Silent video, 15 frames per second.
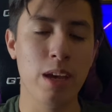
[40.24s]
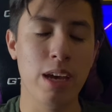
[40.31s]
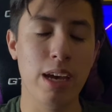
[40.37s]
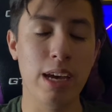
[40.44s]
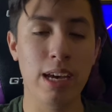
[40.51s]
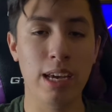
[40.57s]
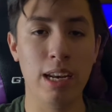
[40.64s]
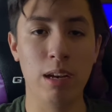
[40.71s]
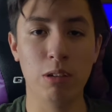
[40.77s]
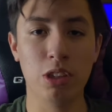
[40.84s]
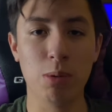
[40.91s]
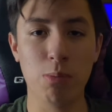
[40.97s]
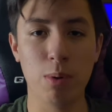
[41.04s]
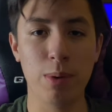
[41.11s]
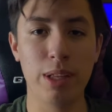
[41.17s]
and it was a
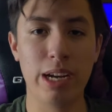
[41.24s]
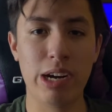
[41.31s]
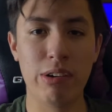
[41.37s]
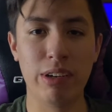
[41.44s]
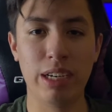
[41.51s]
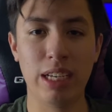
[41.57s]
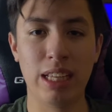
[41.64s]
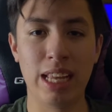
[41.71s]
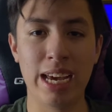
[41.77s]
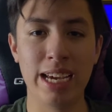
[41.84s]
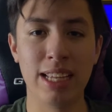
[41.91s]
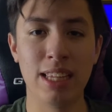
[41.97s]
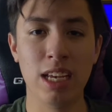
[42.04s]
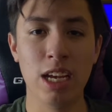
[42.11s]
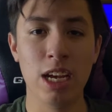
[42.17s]
movie that I really
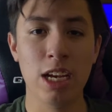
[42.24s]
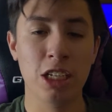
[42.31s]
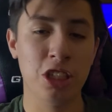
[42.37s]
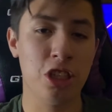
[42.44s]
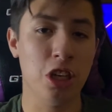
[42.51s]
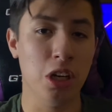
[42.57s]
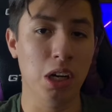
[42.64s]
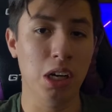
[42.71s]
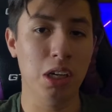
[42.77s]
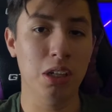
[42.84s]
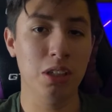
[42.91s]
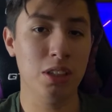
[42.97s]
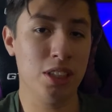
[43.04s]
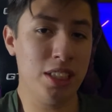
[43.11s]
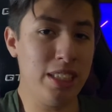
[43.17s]
liked.
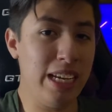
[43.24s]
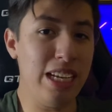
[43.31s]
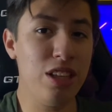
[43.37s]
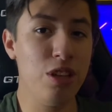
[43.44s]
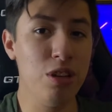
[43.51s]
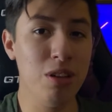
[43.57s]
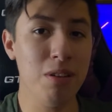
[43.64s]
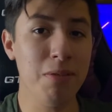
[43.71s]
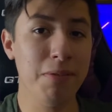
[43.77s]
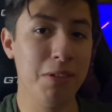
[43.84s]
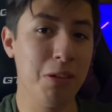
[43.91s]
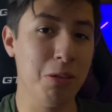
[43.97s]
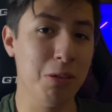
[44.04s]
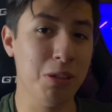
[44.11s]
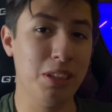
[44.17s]
So stay tuned
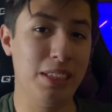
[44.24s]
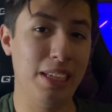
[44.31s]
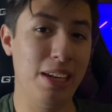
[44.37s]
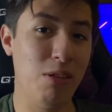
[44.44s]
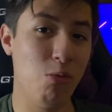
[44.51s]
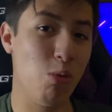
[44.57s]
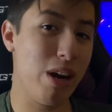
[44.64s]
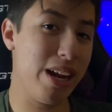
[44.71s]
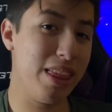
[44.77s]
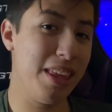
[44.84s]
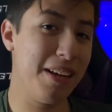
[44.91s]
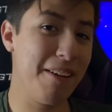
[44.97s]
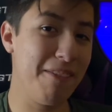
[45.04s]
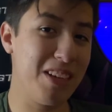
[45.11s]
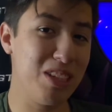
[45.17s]
to see what I
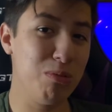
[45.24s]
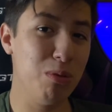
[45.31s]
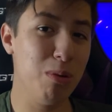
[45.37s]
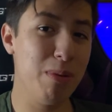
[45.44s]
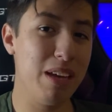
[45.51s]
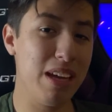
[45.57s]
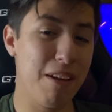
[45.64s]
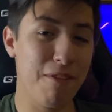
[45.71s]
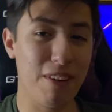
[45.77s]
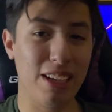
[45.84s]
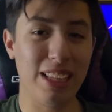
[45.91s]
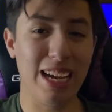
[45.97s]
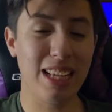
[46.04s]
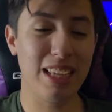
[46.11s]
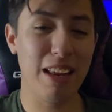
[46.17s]
think of this movie, if I
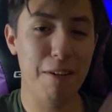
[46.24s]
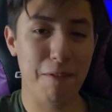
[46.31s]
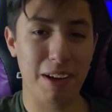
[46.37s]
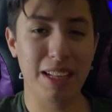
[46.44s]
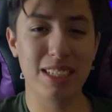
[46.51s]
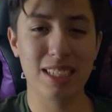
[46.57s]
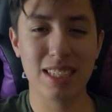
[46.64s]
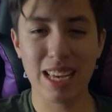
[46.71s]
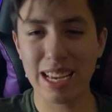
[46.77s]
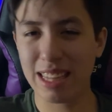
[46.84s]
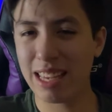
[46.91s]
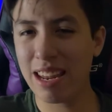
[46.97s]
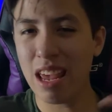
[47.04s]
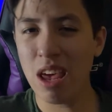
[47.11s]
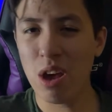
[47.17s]
liked it, if I disliked
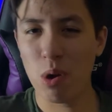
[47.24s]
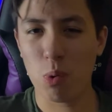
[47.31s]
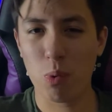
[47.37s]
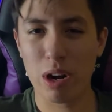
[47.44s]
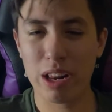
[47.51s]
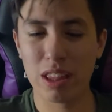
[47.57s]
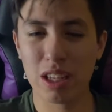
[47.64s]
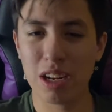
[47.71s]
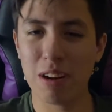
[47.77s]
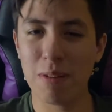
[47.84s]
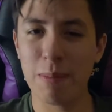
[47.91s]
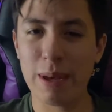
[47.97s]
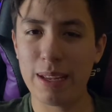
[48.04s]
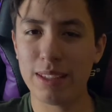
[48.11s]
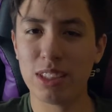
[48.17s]
it, what I thought of
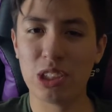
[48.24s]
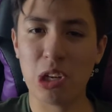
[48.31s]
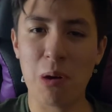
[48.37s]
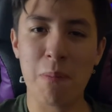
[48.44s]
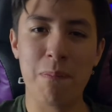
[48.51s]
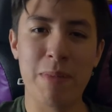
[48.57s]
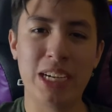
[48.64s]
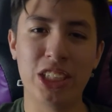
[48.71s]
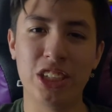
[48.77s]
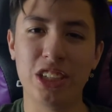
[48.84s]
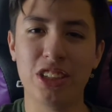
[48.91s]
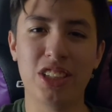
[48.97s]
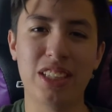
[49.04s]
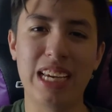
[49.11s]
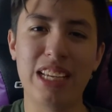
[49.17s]
it. So make sure you
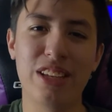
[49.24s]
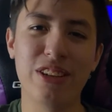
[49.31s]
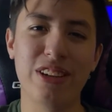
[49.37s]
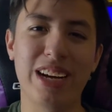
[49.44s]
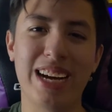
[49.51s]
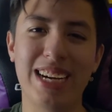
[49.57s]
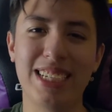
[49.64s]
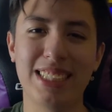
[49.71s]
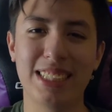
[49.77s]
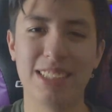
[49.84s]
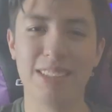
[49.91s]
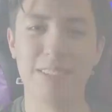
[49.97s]
stay tuned, guys.